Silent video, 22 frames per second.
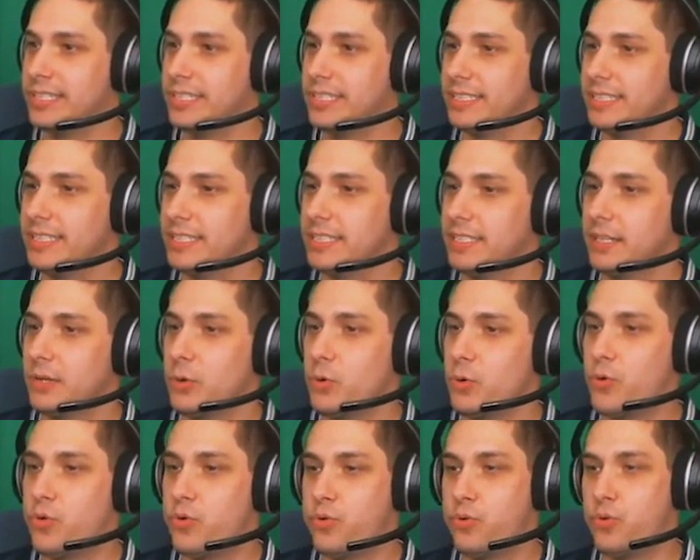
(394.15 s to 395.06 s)
All right, so
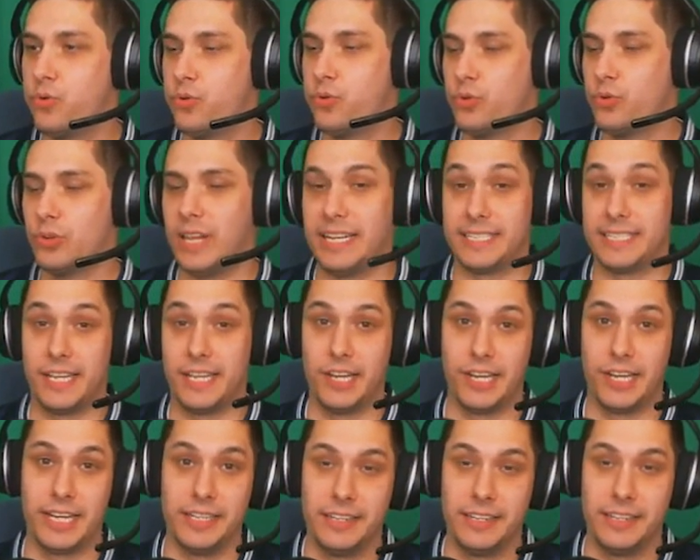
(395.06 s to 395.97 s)
that's
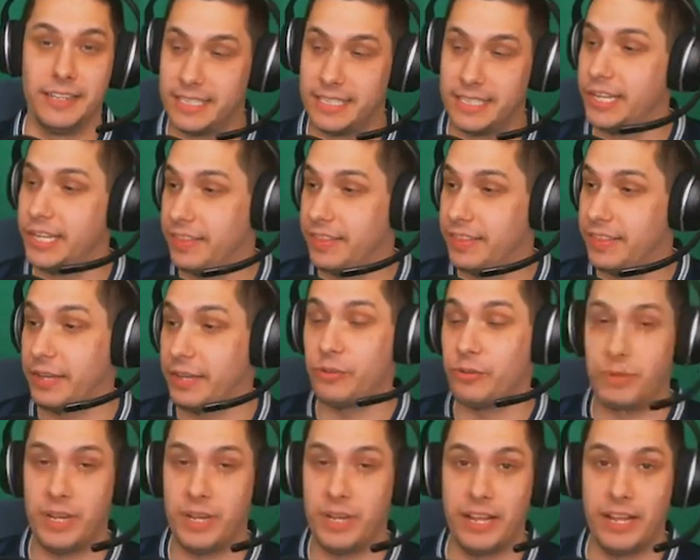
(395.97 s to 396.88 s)
good. That's a good thing
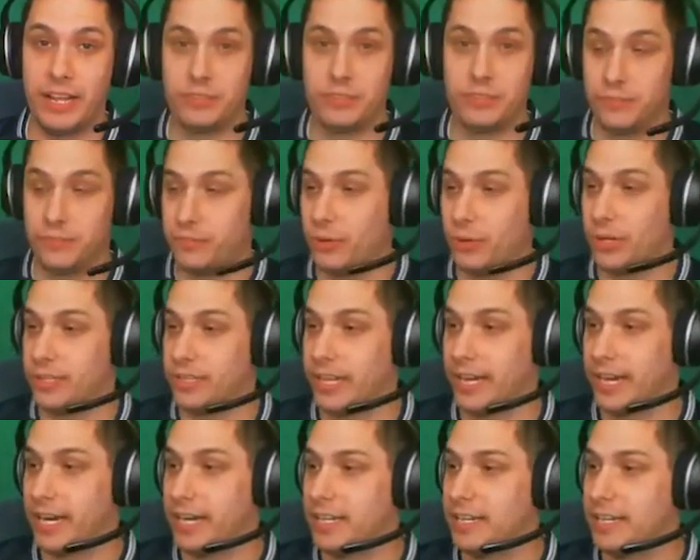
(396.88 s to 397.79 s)
for me to to fold
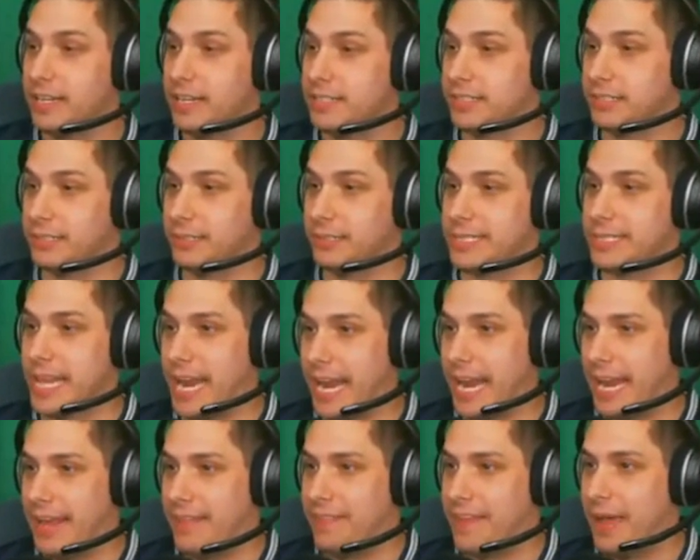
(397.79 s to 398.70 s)
there, to lose
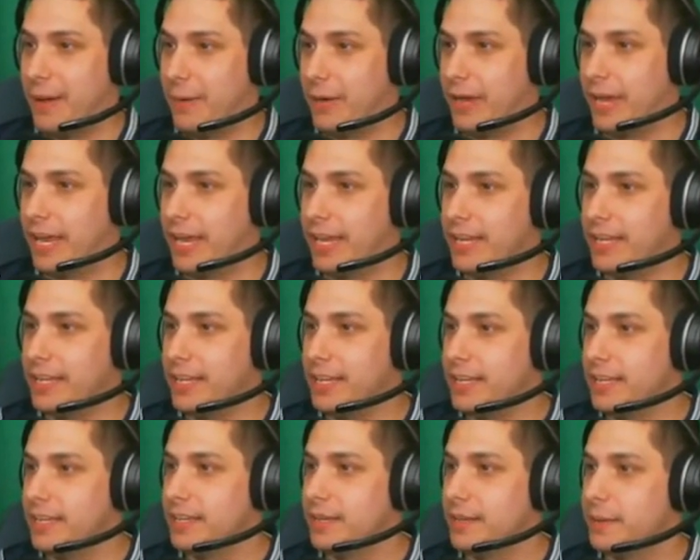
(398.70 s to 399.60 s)
that hand that way.
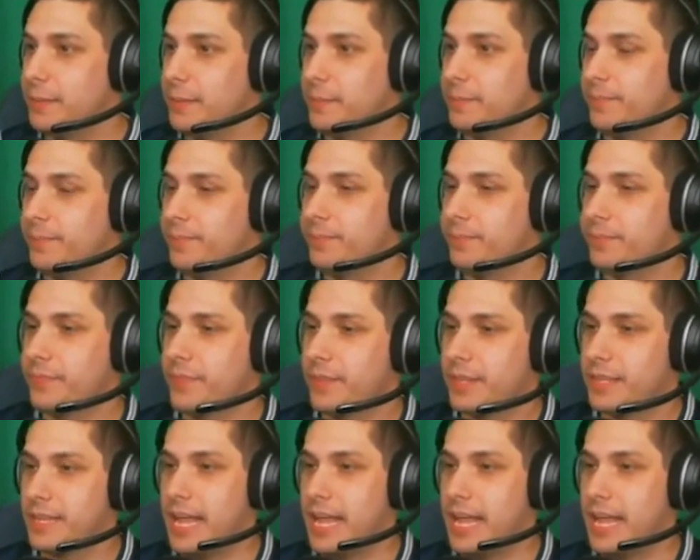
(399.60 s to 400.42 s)
Maybe